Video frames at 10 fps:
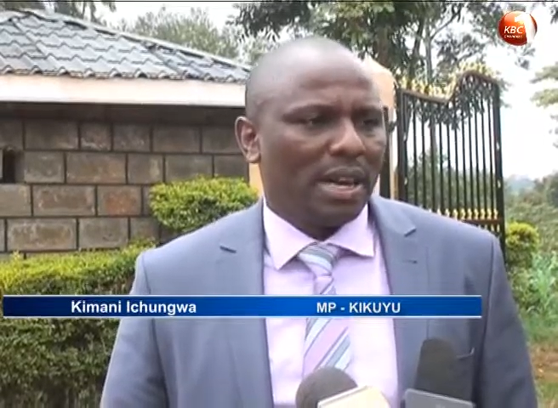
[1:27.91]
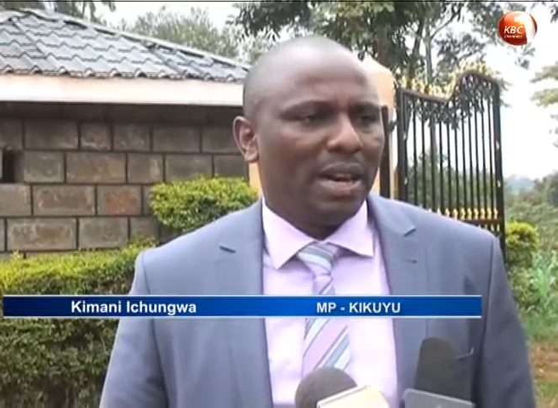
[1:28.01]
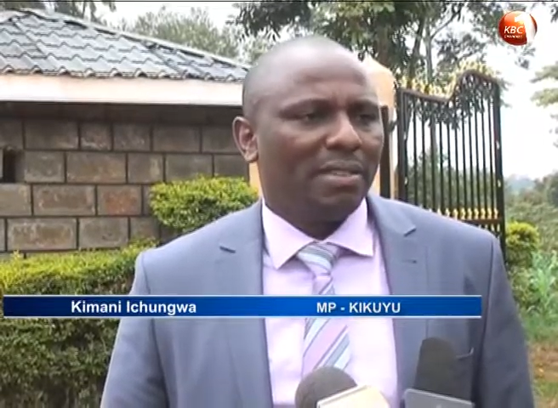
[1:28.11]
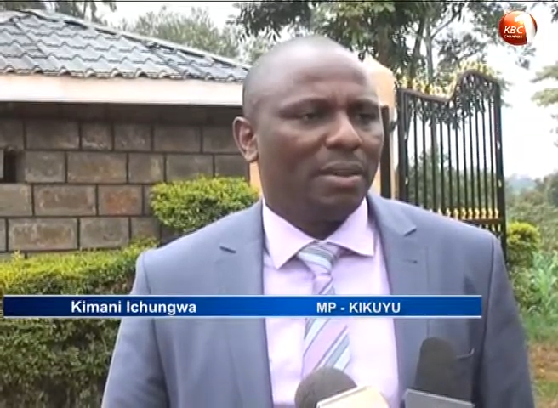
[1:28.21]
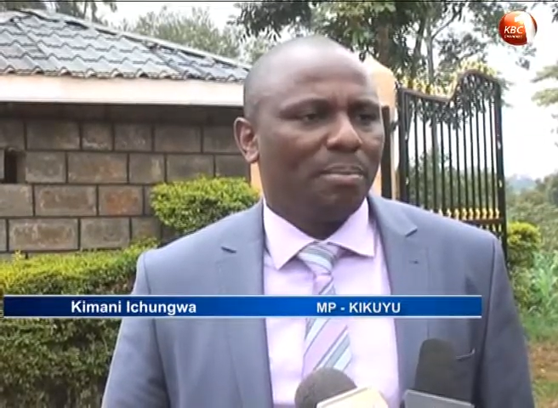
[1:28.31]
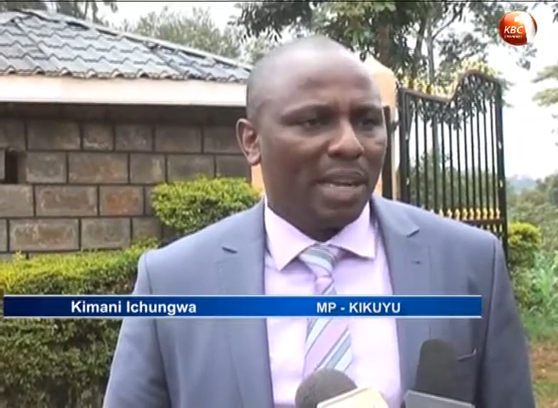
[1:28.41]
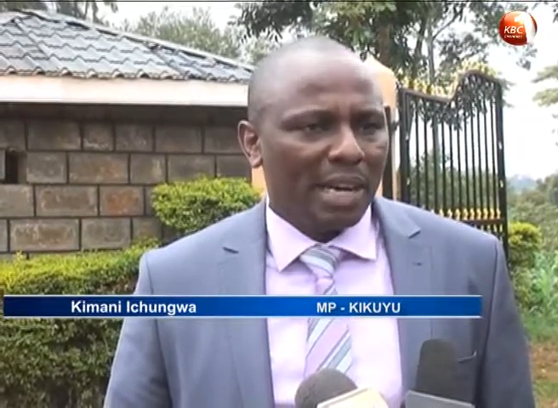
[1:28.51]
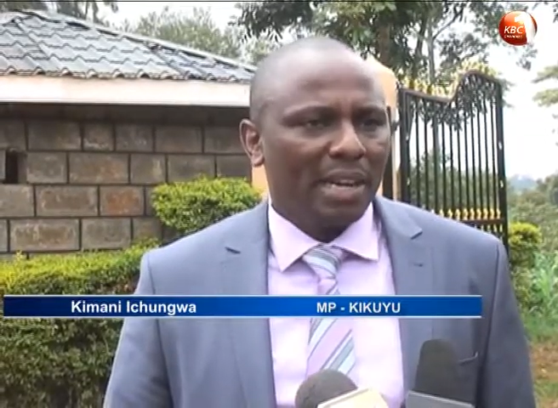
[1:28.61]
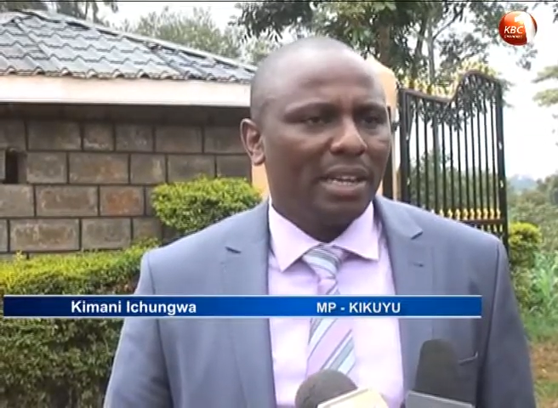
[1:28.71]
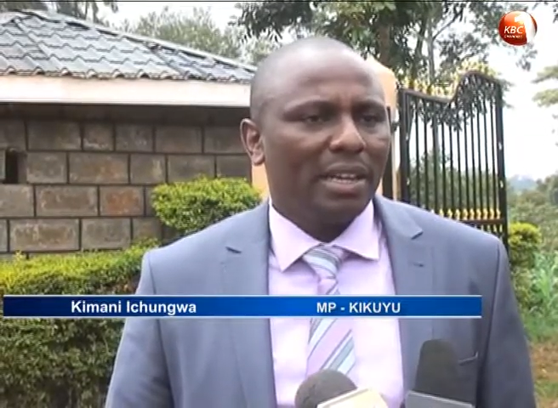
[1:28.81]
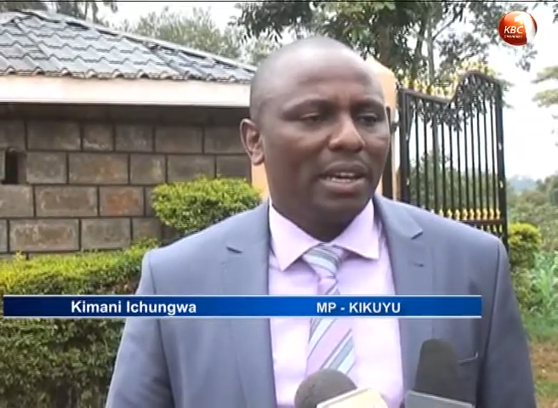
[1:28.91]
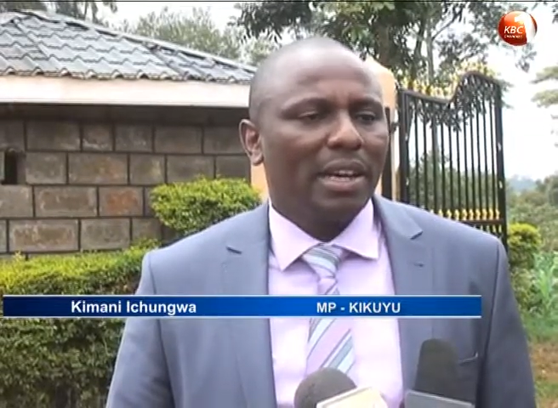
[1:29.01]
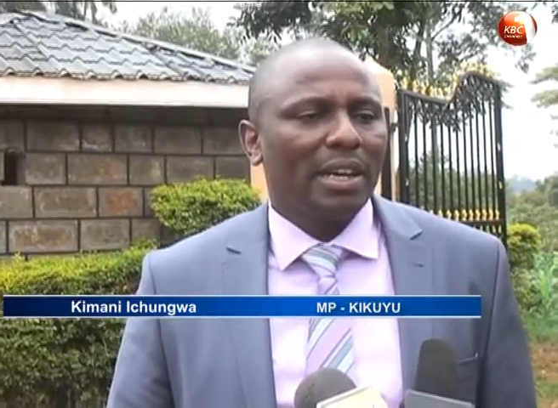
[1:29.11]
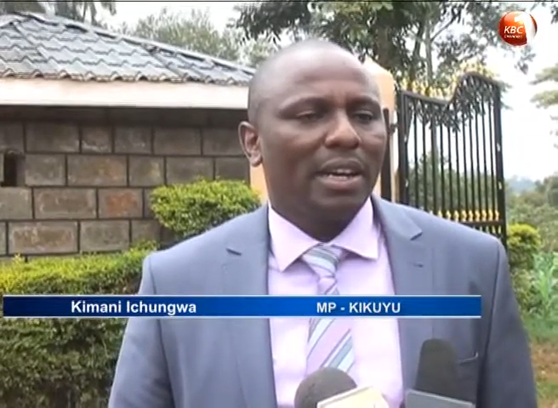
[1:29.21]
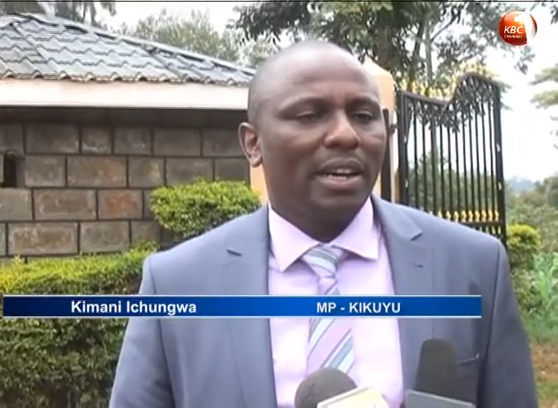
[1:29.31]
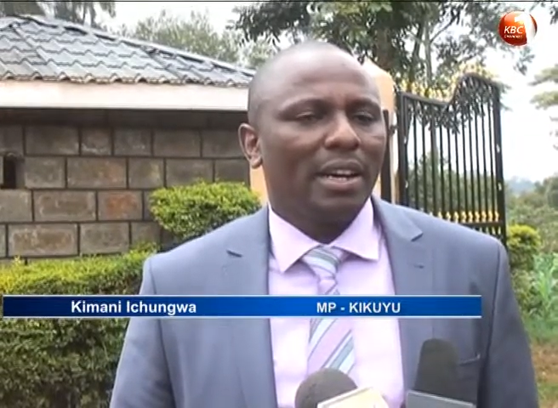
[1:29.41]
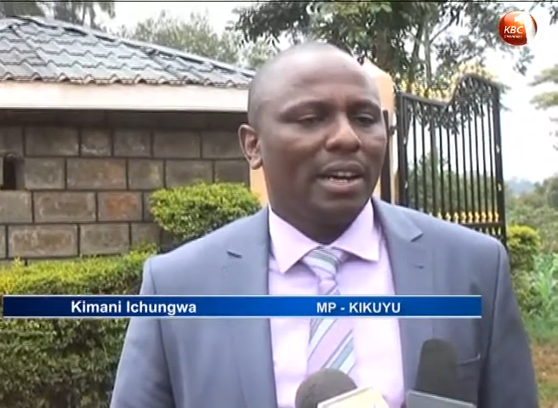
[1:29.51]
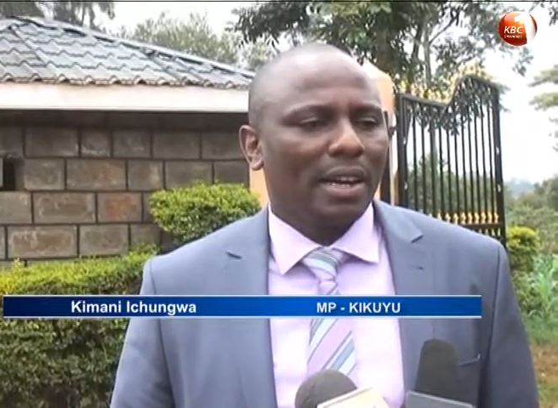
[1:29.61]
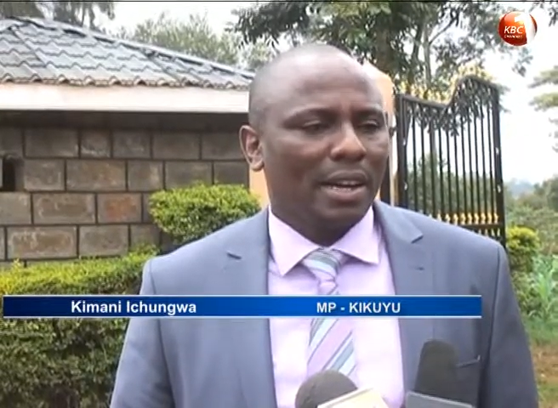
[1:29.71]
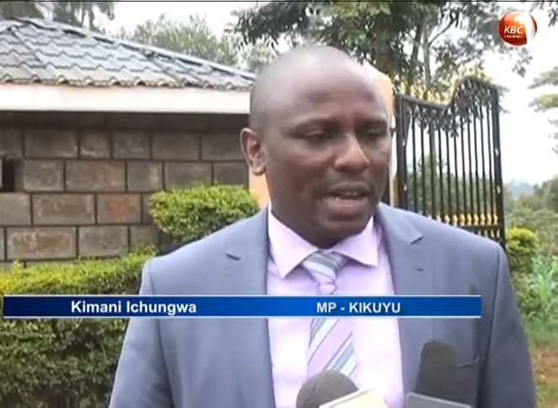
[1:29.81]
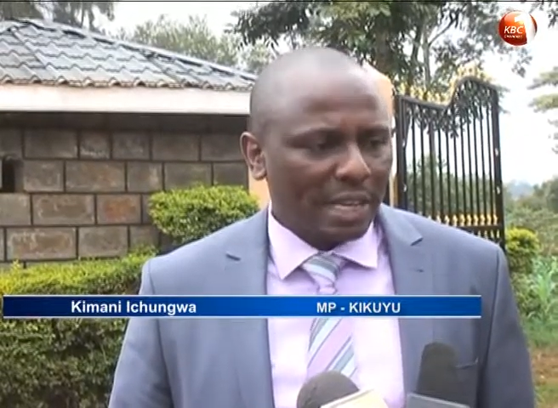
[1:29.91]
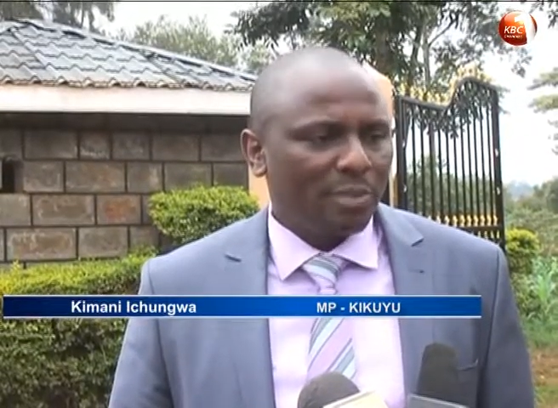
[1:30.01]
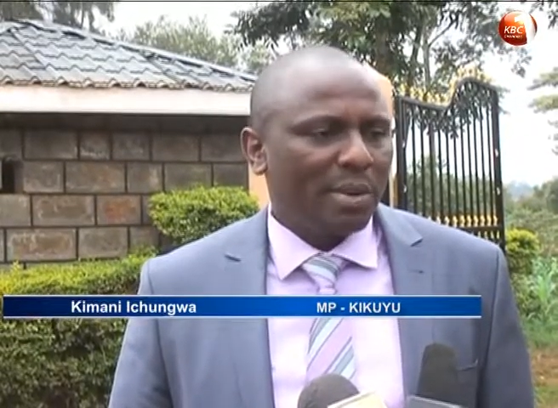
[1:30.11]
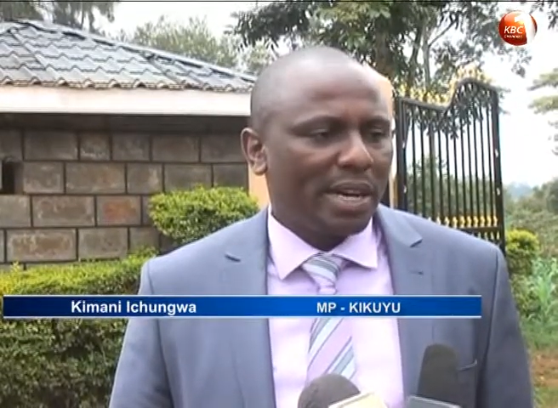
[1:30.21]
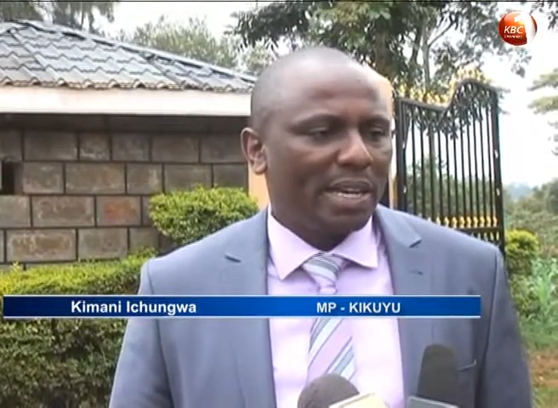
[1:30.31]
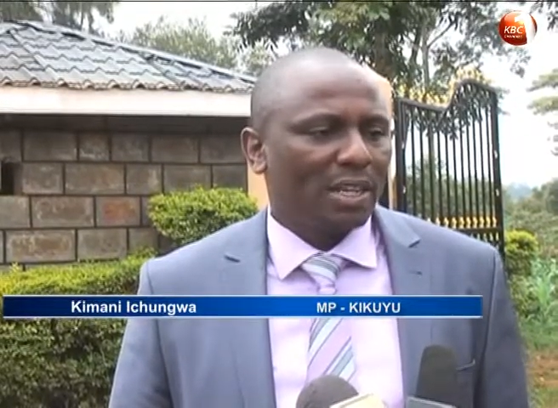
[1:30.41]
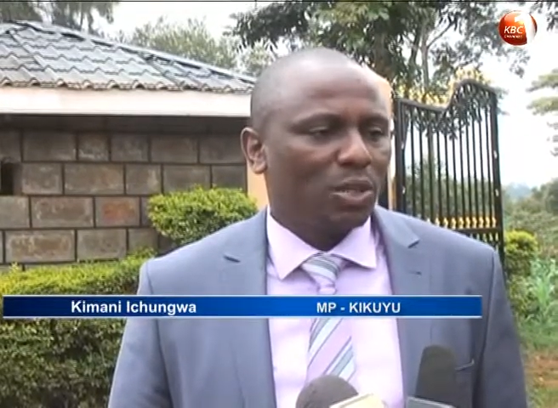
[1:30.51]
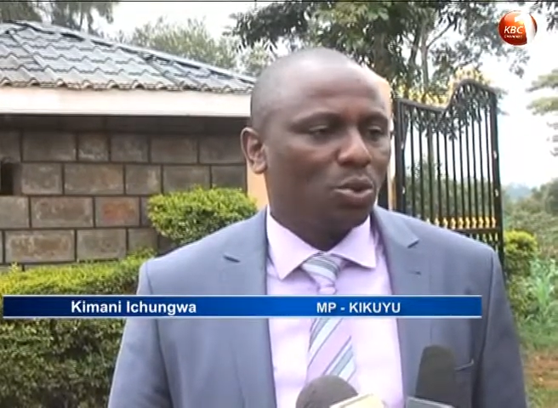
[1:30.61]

have a bearing, and a large bearing,